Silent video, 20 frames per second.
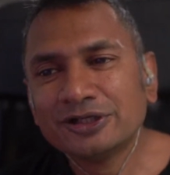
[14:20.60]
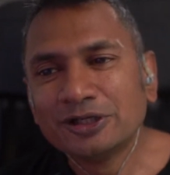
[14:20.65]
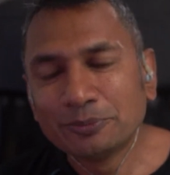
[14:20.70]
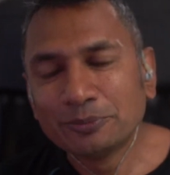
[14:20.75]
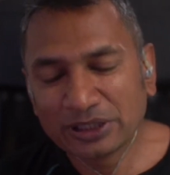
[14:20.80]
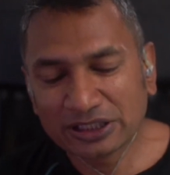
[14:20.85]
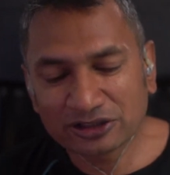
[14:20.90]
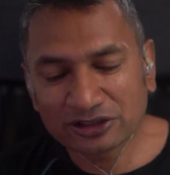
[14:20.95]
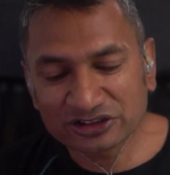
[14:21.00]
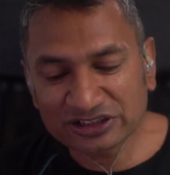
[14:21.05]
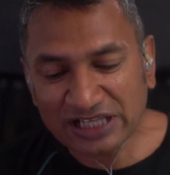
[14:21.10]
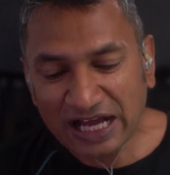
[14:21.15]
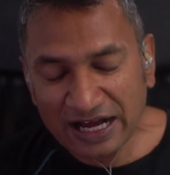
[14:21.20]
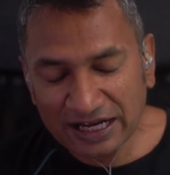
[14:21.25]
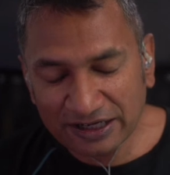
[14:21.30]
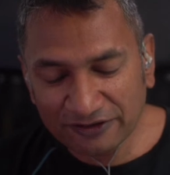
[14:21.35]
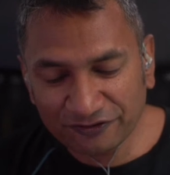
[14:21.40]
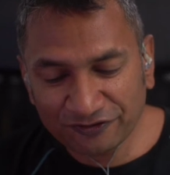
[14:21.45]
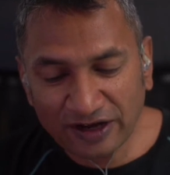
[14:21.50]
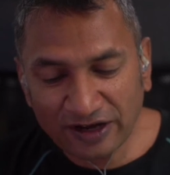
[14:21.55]
Because
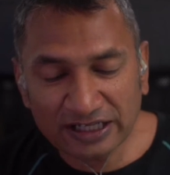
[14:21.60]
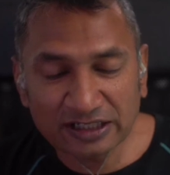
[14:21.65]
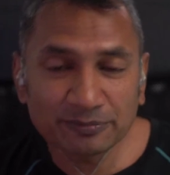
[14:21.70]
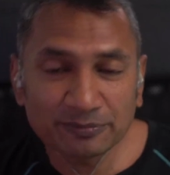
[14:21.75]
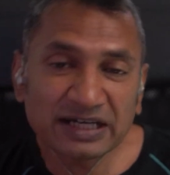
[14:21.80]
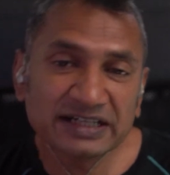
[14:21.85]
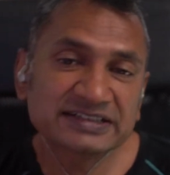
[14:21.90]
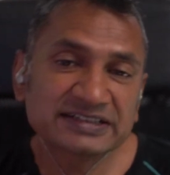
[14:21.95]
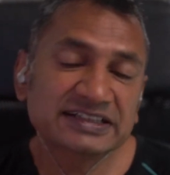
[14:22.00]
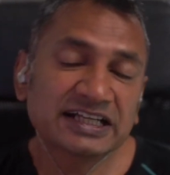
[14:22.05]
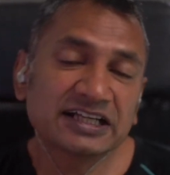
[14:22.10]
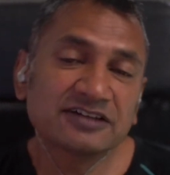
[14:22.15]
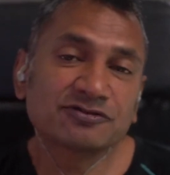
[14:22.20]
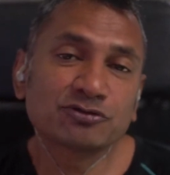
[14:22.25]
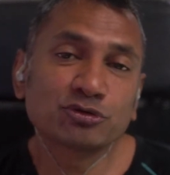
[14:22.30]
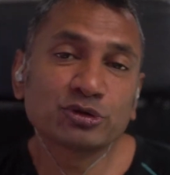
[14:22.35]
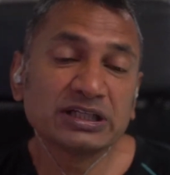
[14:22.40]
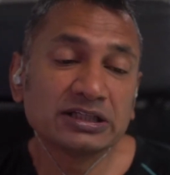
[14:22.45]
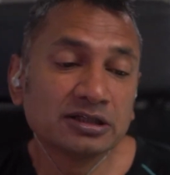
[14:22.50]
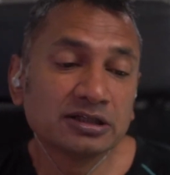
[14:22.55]
I find myself
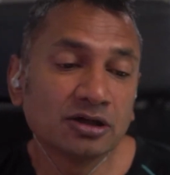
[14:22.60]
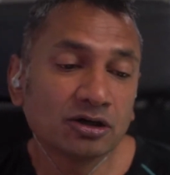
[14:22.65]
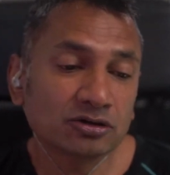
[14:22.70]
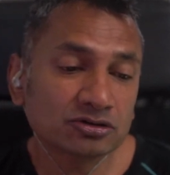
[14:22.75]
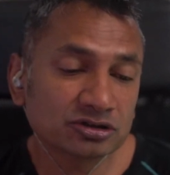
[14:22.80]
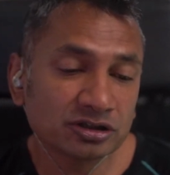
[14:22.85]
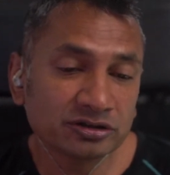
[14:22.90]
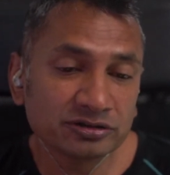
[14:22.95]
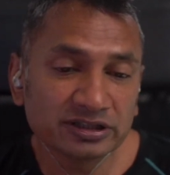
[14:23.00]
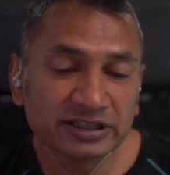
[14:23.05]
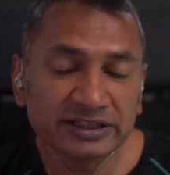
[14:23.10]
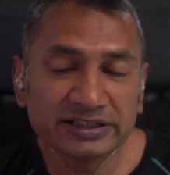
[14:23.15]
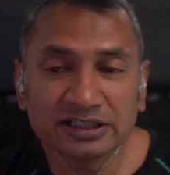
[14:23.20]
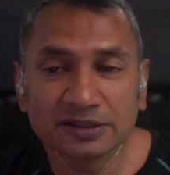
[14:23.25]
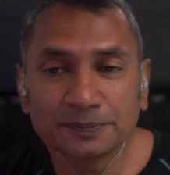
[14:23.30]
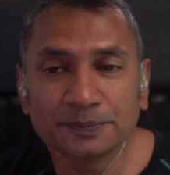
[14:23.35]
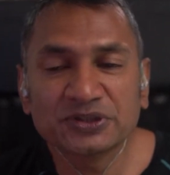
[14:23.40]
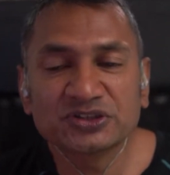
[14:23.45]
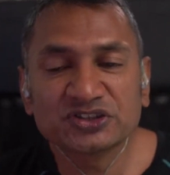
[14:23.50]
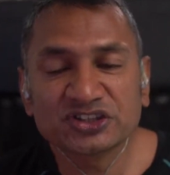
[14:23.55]
reluctantly in a
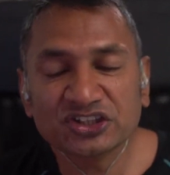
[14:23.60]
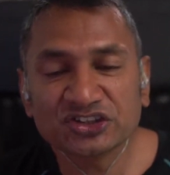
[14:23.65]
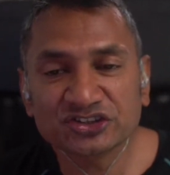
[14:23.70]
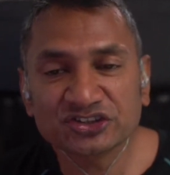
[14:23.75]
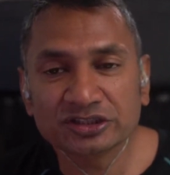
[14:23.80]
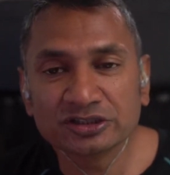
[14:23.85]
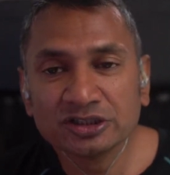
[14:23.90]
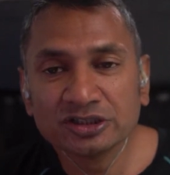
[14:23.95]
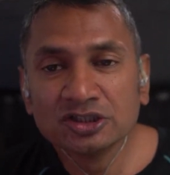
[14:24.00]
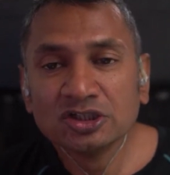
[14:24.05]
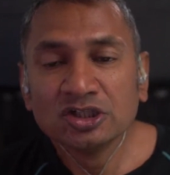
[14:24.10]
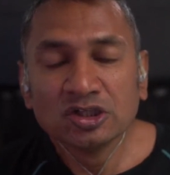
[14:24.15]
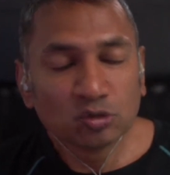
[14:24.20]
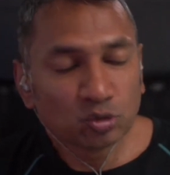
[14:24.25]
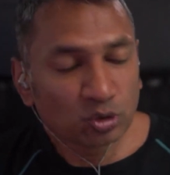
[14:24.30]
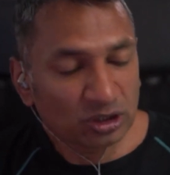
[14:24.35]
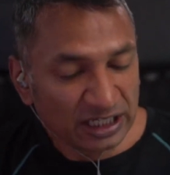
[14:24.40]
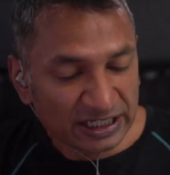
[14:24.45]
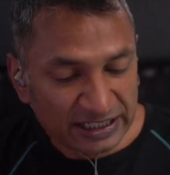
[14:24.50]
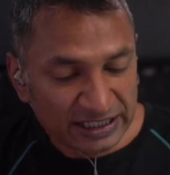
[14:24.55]
position
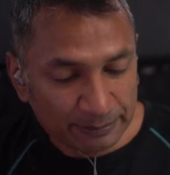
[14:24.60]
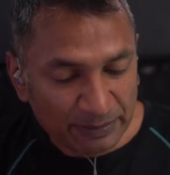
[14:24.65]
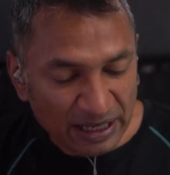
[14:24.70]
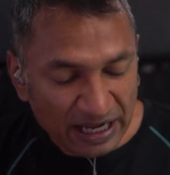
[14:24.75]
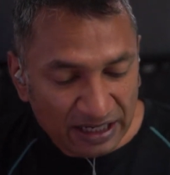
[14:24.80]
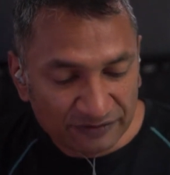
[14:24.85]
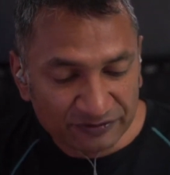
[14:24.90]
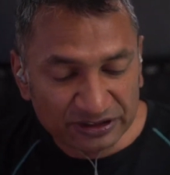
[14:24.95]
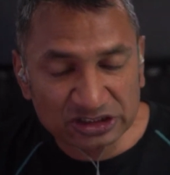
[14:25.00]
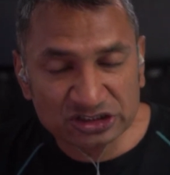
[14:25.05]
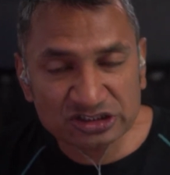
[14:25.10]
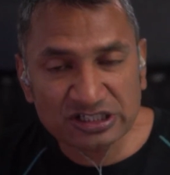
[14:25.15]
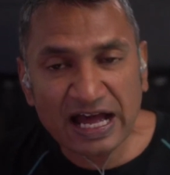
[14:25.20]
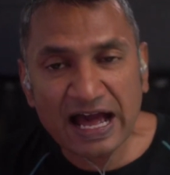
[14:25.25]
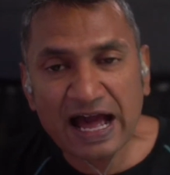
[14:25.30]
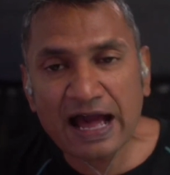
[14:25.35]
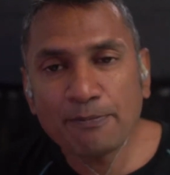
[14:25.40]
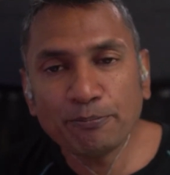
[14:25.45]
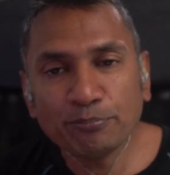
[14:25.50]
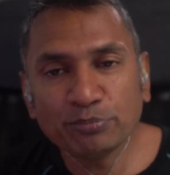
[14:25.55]
where I am having to
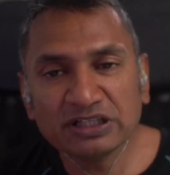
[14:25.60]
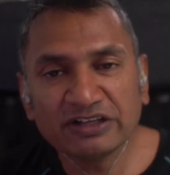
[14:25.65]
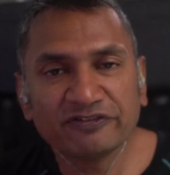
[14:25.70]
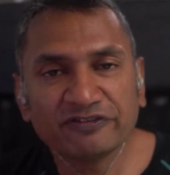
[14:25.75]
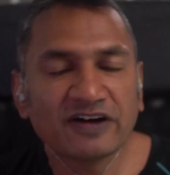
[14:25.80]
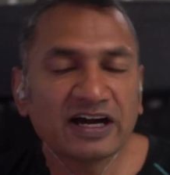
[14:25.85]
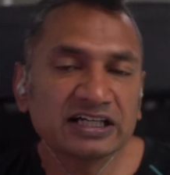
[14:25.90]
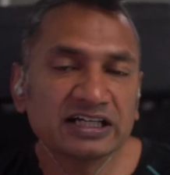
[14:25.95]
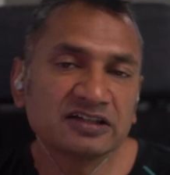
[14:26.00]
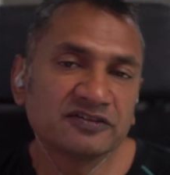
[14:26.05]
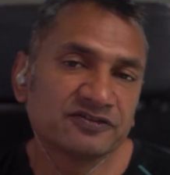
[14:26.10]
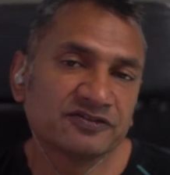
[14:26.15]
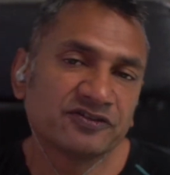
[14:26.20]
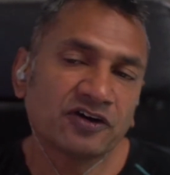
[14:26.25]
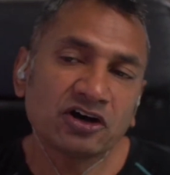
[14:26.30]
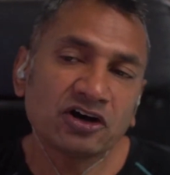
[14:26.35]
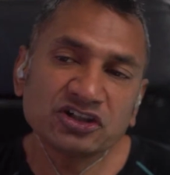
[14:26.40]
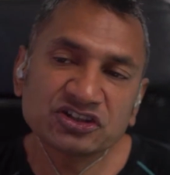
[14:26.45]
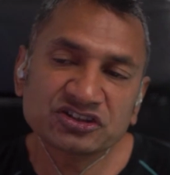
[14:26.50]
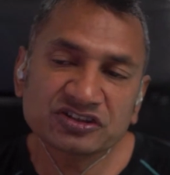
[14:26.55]
amplify the
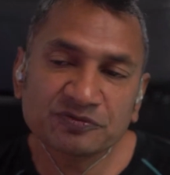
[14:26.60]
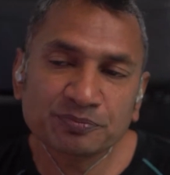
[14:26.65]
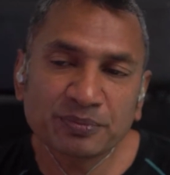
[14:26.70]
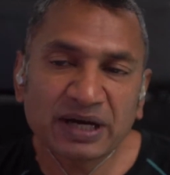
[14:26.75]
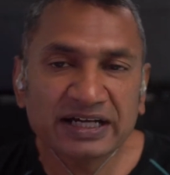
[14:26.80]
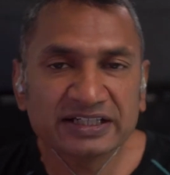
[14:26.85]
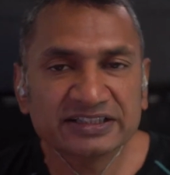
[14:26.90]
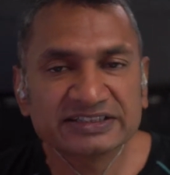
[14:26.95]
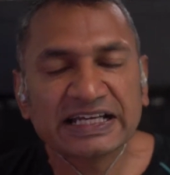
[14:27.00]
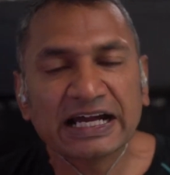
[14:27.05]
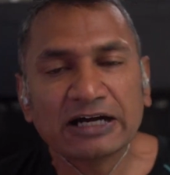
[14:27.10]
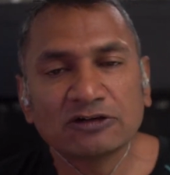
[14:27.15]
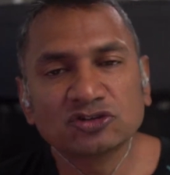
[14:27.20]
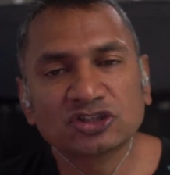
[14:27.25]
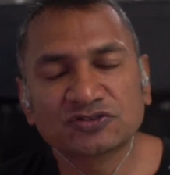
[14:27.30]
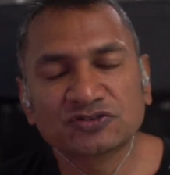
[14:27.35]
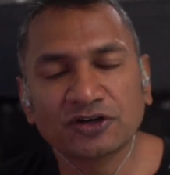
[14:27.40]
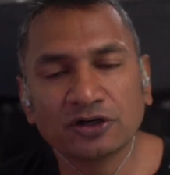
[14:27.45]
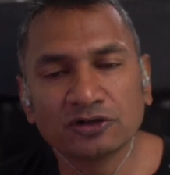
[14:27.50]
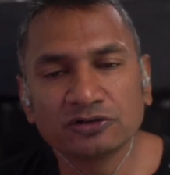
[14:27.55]
voice of my
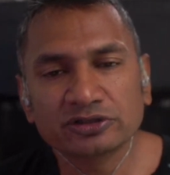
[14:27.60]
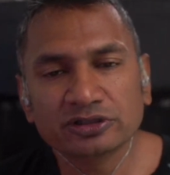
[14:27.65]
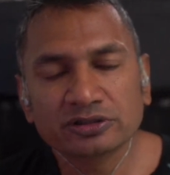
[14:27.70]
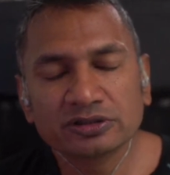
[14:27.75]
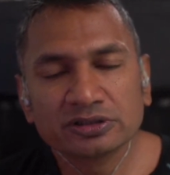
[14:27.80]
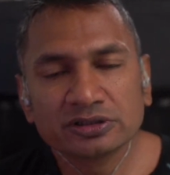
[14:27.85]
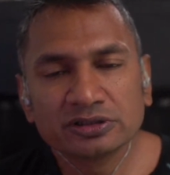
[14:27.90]
townsfolk,